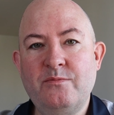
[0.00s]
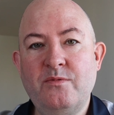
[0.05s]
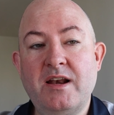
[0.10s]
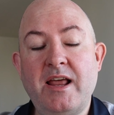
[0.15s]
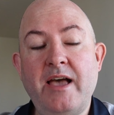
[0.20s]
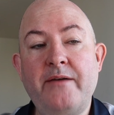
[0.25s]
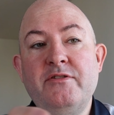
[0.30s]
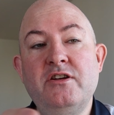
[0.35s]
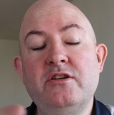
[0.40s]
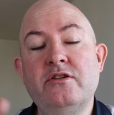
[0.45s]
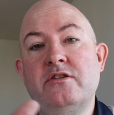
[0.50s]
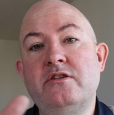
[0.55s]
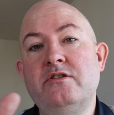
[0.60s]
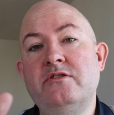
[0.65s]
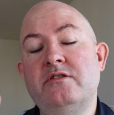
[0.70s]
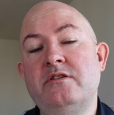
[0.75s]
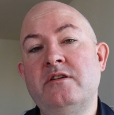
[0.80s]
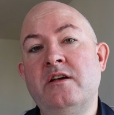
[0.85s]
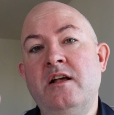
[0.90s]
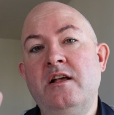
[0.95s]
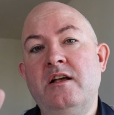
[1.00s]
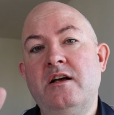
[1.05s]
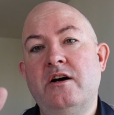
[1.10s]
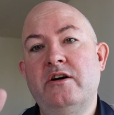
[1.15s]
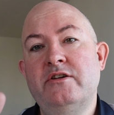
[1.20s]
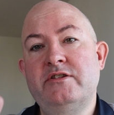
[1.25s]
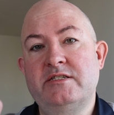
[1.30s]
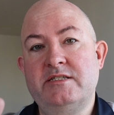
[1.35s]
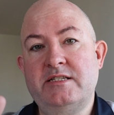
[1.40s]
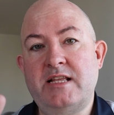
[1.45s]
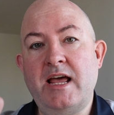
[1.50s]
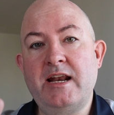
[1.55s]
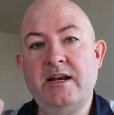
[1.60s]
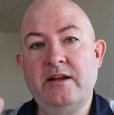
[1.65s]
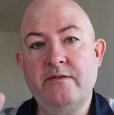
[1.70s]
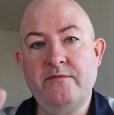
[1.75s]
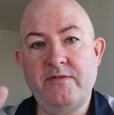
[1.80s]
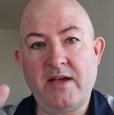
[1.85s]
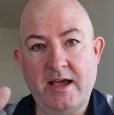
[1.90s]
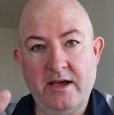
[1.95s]
Well, having a good
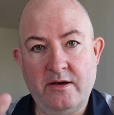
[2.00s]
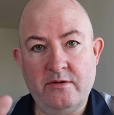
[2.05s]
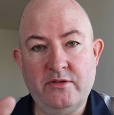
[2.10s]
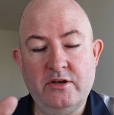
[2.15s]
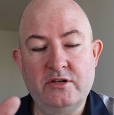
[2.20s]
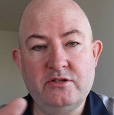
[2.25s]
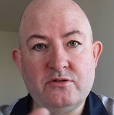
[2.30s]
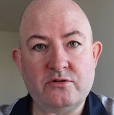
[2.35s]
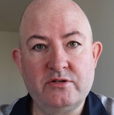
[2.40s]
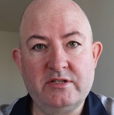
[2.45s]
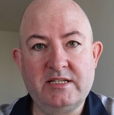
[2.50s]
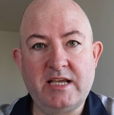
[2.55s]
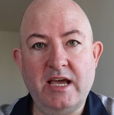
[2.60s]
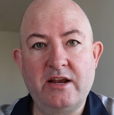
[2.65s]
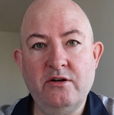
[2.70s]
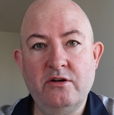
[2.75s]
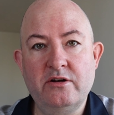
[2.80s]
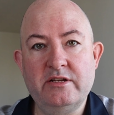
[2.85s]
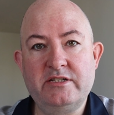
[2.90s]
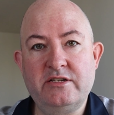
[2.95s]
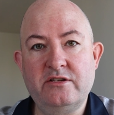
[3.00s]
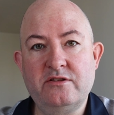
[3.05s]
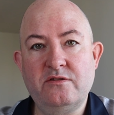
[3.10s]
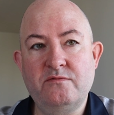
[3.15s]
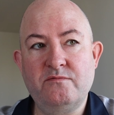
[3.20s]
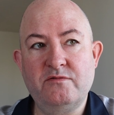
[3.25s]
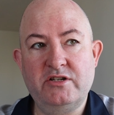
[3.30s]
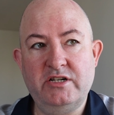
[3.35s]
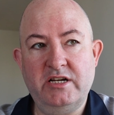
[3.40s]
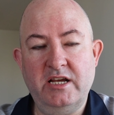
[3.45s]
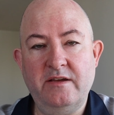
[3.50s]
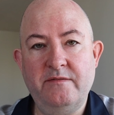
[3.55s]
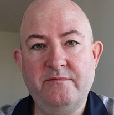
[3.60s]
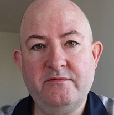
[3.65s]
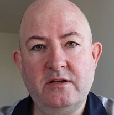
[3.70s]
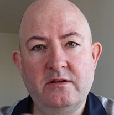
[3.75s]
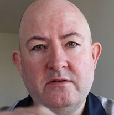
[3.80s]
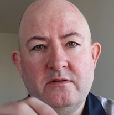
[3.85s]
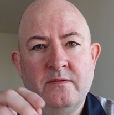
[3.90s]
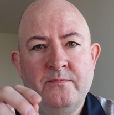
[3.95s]
understanding of how those sort of technologies are achieved
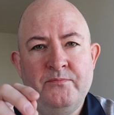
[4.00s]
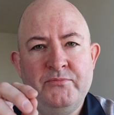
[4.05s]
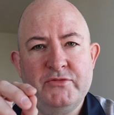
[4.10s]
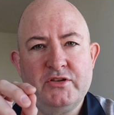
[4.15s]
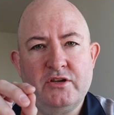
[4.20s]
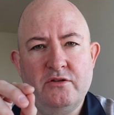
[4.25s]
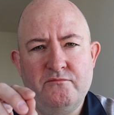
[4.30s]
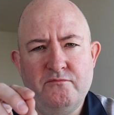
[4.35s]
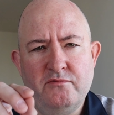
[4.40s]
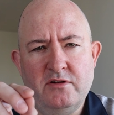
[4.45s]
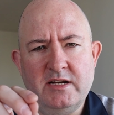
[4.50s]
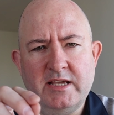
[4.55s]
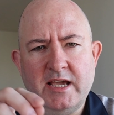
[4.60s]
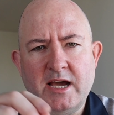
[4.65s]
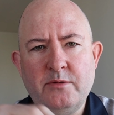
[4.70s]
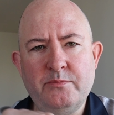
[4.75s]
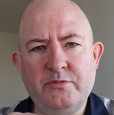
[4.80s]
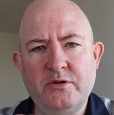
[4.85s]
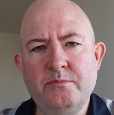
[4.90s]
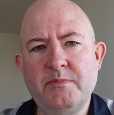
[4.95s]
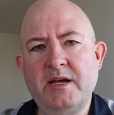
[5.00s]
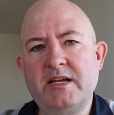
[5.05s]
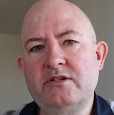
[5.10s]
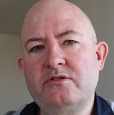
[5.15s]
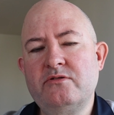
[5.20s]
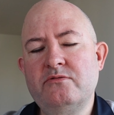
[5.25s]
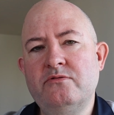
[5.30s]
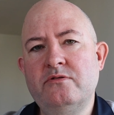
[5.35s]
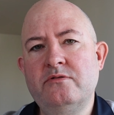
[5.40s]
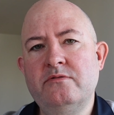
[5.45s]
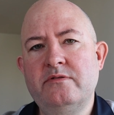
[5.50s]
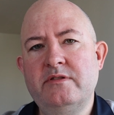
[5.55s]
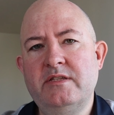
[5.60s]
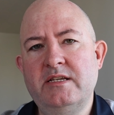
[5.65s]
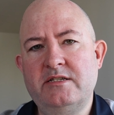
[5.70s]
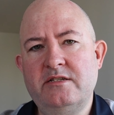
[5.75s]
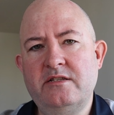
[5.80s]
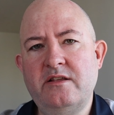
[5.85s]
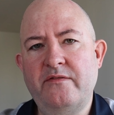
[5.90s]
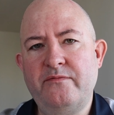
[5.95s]
can really help you make sure
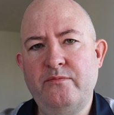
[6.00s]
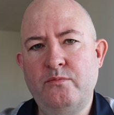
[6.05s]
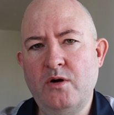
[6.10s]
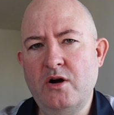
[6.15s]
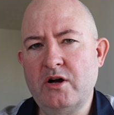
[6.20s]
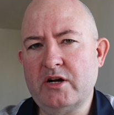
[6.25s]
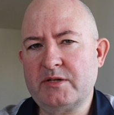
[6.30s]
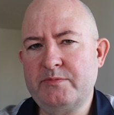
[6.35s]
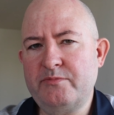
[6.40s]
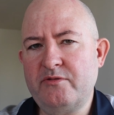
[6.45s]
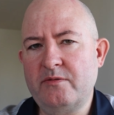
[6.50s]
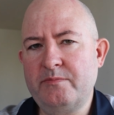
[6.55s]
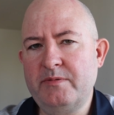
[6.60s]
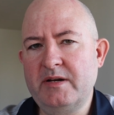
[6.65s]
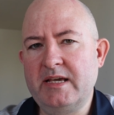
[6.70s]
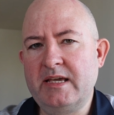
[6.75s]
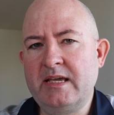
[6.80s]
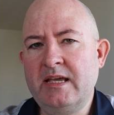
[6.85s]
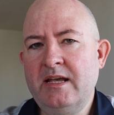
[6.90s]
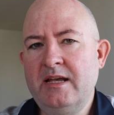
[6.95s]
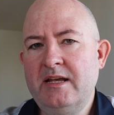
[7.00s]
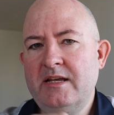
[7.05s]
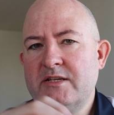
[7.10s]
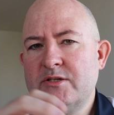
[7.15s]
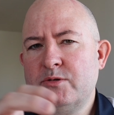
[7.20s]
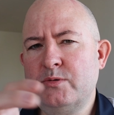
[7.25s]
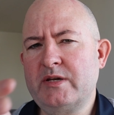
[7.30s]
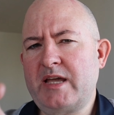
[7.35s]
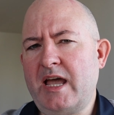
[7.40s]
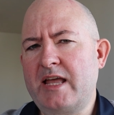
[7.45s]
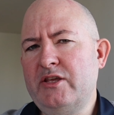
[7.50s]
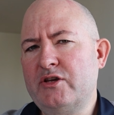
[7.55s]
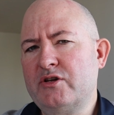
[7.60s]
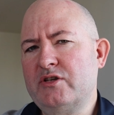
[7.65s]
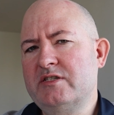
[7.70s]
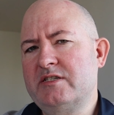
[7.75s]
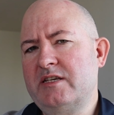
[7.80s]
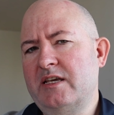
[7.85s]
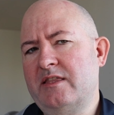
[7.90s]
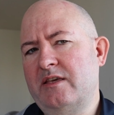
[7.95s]
this stuff works properly. So again, you
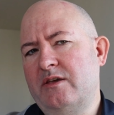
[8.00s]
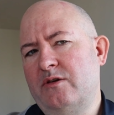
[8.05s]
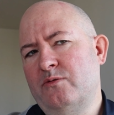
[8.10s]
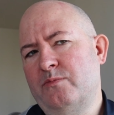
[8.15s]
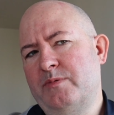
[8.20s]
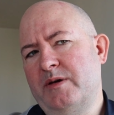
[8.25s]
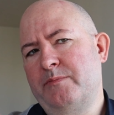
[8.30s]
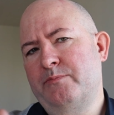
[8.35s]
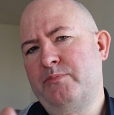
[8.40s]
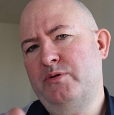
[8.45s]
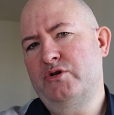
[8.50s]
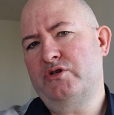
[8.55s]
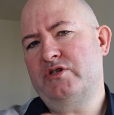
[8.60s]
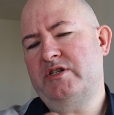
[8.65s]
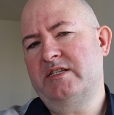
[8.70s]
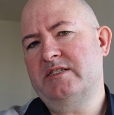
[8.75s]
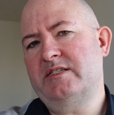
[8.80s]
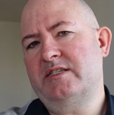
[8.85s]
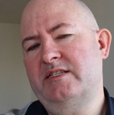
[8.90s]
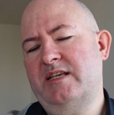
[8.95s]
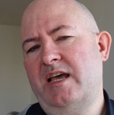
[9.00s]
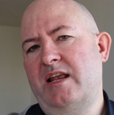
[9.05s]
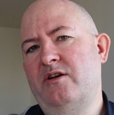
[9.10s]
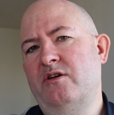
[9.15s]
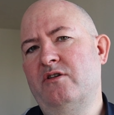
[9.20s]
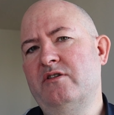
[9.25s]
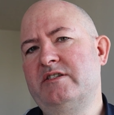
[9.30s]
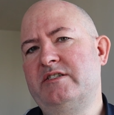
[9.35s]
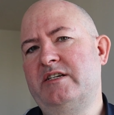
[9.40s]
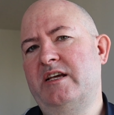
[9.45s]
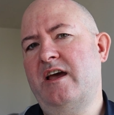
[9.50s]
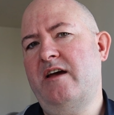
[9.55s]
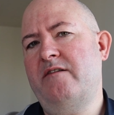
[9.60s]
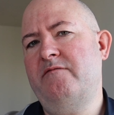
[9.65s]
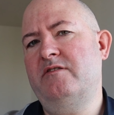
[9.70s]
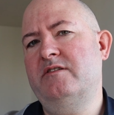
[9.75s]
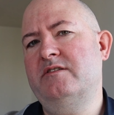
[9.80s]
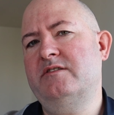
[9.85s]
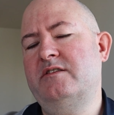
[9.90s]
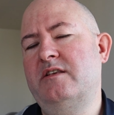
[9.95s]
can see that you're being pushed into technology
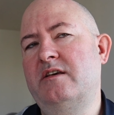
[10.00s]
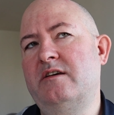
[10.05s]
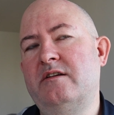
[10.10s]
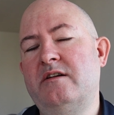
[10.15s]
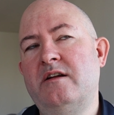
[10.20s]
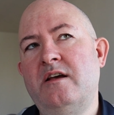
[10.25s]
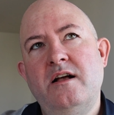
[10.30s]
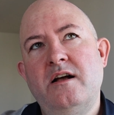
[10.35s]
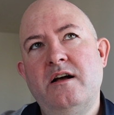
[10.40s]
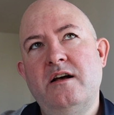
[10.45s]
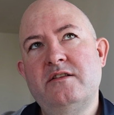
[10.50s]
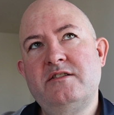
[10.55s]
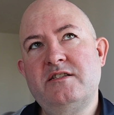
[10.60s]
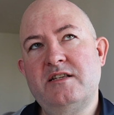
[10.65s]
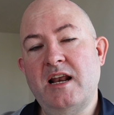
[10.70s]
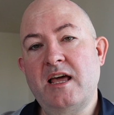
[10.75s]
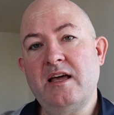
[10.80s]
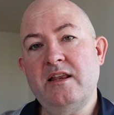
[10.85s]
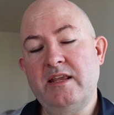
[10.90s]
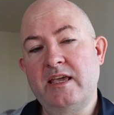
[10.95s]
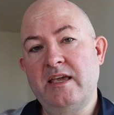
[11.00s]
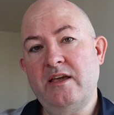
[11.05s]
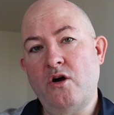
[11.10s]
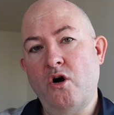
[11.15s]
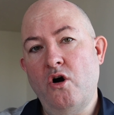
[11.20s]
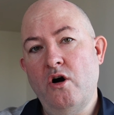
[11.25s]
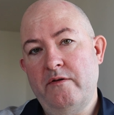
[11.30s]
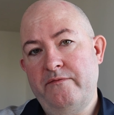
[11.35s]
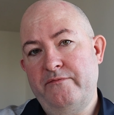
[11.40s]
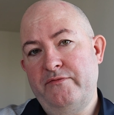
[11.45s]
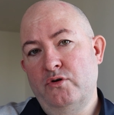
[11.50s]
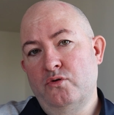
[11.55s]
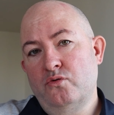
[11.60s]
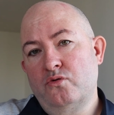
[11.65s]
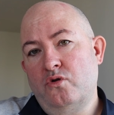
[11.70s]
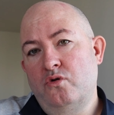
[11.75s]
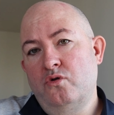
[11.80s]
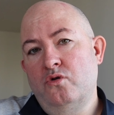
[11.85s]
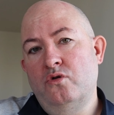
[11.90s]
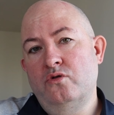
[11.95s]
areas that are slightly off your
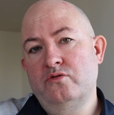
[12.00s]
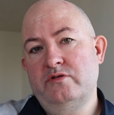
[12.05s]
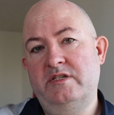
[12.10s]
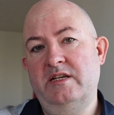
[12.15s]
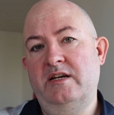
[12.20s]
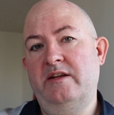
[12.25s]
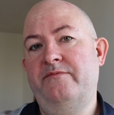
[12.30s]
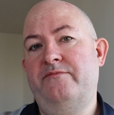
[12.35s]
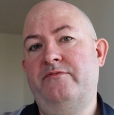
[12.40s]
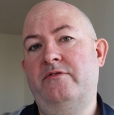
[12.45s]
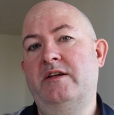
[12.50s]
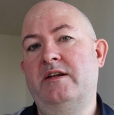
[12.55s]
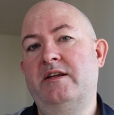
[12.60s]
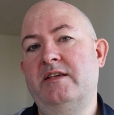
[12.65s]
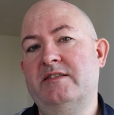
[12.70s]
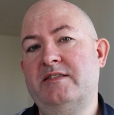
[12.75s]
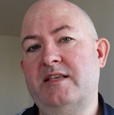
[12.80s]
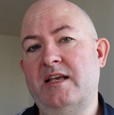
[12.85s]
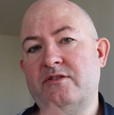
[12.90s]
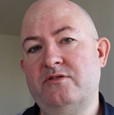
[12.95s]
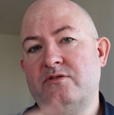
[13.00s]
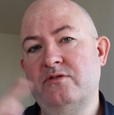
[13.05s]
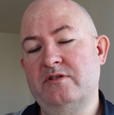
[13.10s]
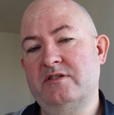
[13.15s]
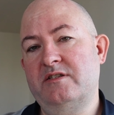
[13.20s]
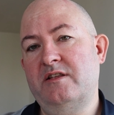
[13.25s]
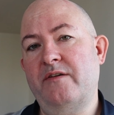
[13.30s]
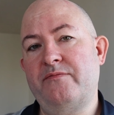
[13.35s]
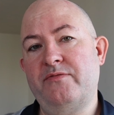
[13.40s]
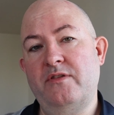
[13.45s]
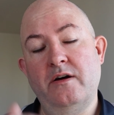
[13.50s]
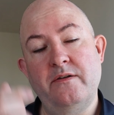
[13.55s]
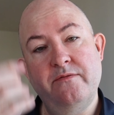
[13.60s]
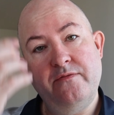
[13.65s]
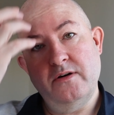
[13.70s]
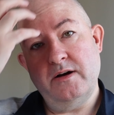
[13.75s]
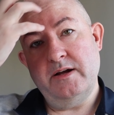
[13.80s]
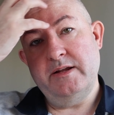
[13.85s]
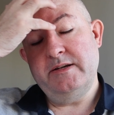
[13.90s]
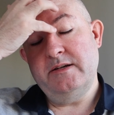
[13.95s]
core delivery, and it's that sort of stuff that I
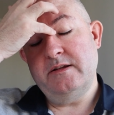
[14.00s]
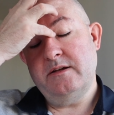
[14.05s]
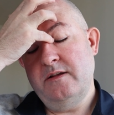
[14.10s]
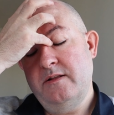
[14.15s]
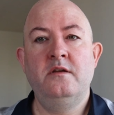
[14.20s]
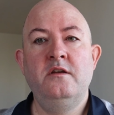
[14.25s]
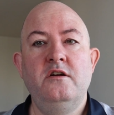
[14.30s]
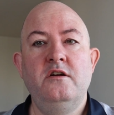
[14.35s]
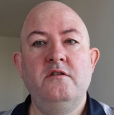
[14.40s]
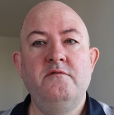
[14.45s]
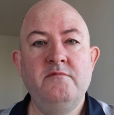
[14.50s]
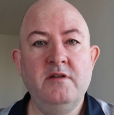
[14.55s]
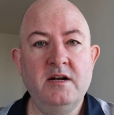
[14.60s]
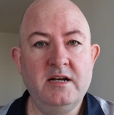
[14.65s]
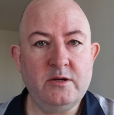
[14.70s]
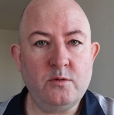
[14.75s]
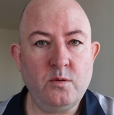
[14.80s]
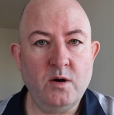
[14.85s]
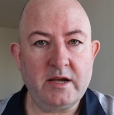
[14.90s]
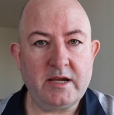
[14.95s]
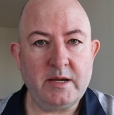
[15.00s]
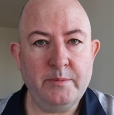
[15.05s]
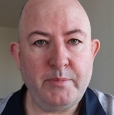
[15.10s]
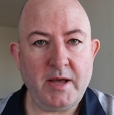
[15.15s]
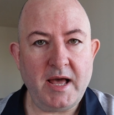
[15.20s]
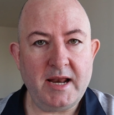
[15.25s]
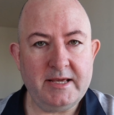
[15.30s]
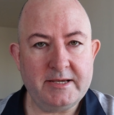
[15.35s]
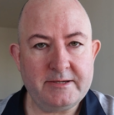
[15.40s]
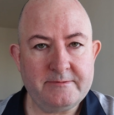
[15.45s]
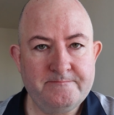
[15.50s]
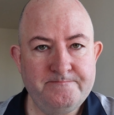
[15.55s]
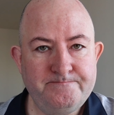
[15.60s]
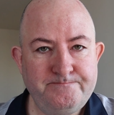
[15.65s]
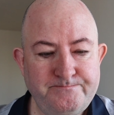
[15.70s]
find really quite compelling.